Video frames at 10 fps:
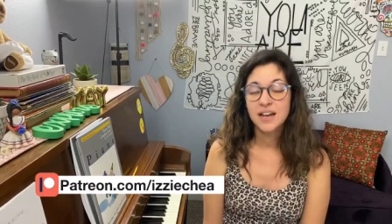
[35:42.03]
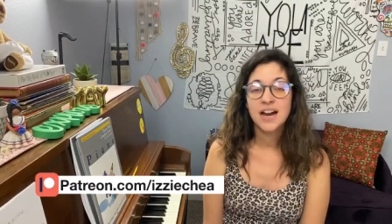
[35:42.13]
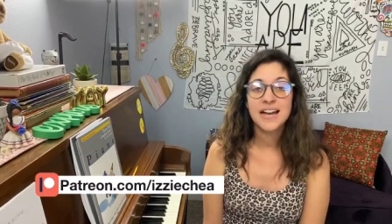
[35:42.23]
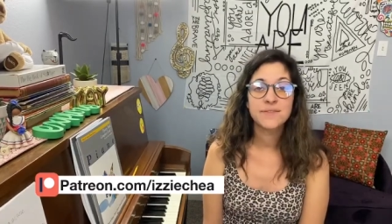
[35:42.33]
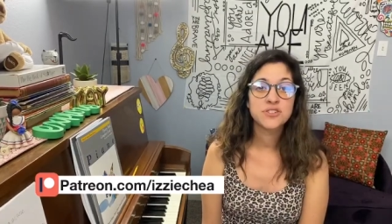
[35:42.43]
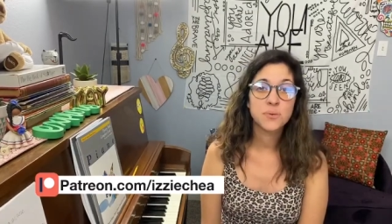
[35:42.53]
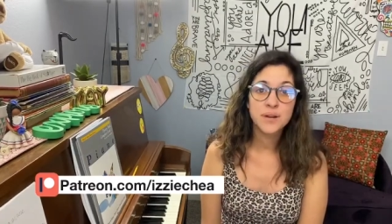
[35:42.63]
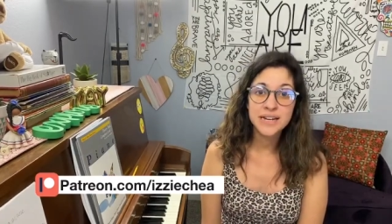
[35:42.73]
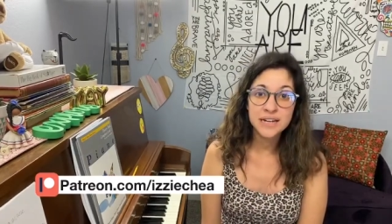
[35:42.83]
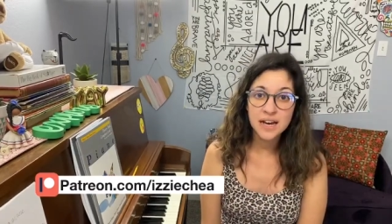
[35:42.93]
I have
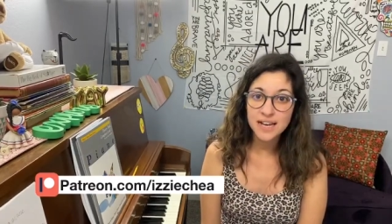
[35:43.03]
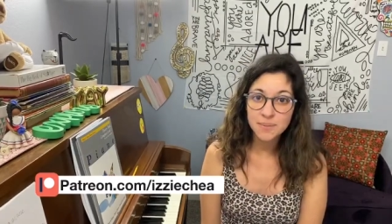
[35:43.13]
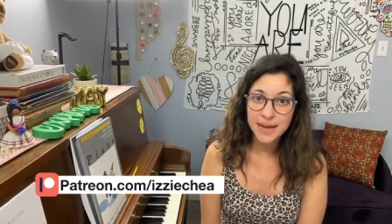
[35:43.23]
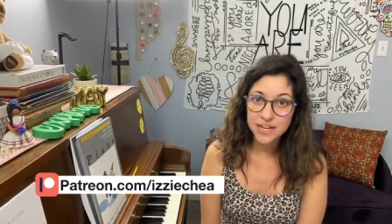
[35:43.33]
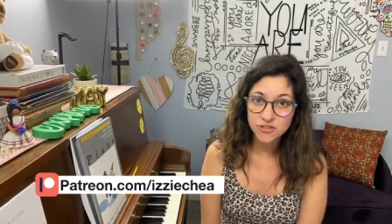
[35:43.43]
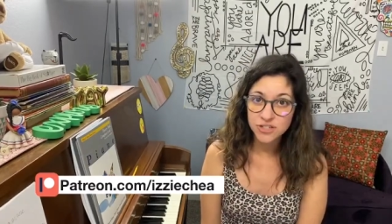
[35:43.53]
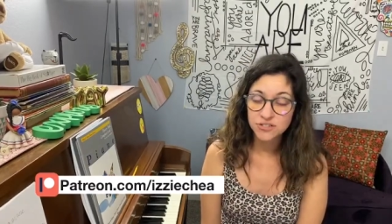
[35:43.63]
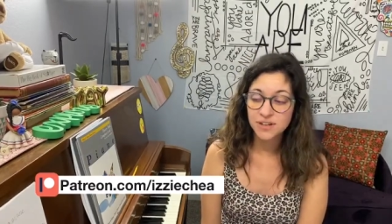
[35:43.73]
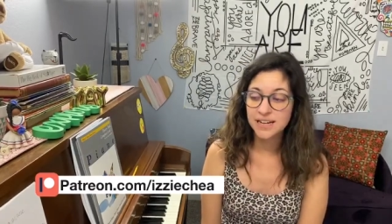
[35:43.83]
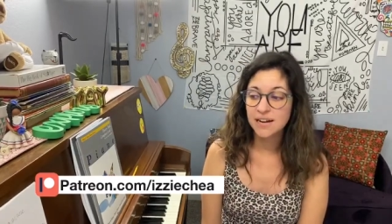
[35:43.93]
29 patrons
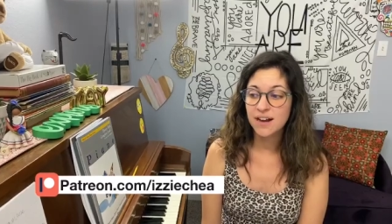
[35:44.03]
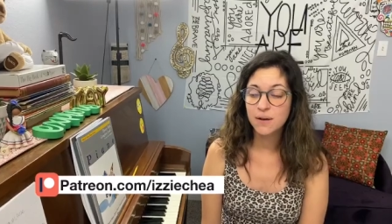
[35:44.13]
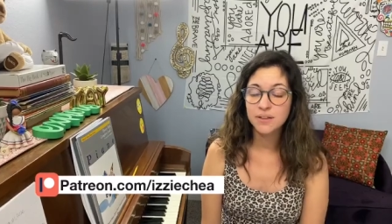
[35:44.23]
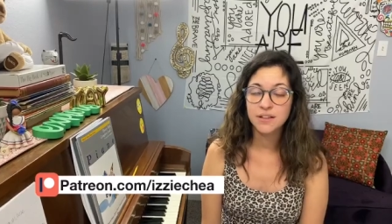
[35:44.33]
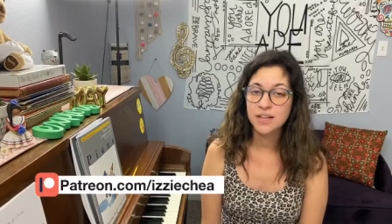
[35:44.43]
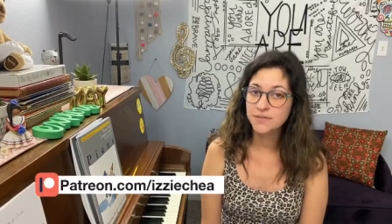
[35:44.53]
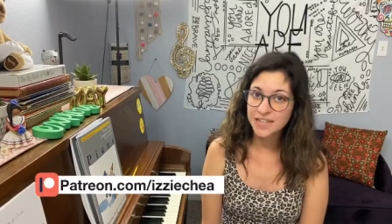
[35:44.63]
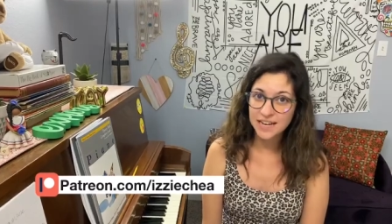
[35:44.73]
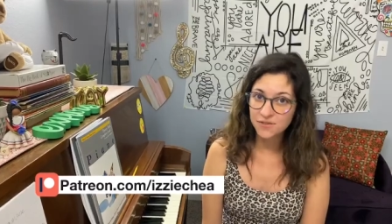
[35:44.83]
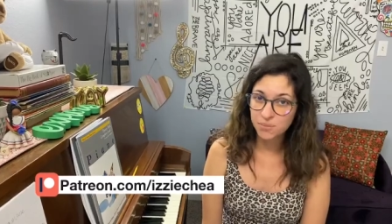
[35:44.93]
right now. I would love to
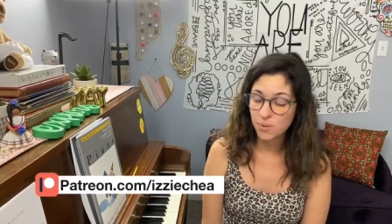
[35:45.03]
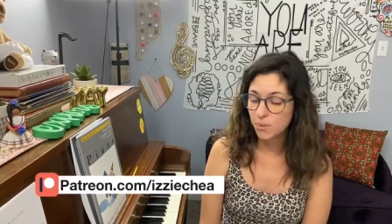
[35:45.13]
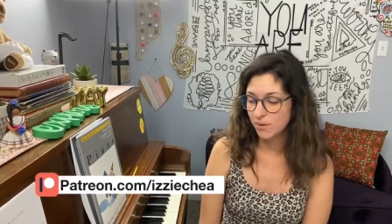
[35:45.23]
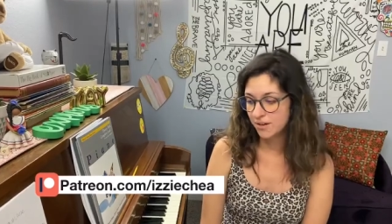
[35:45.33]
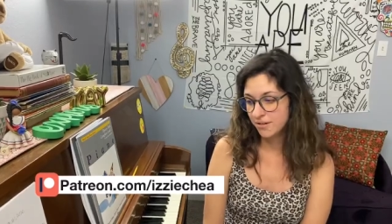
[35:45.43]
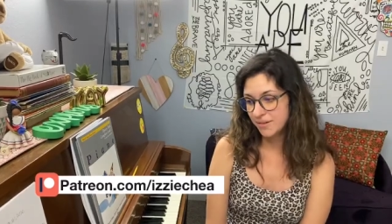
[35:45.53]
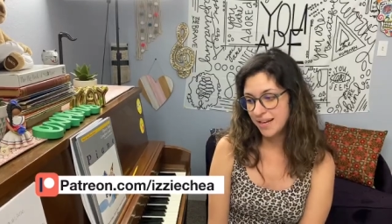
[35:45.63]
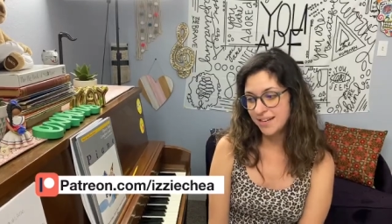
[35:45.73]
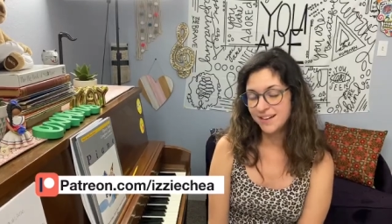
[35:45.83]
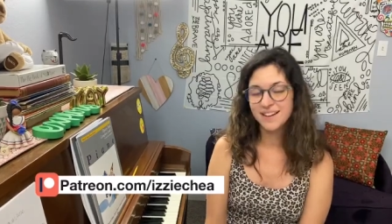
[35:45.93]
have more, all
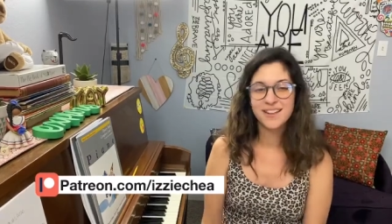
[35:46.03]
right?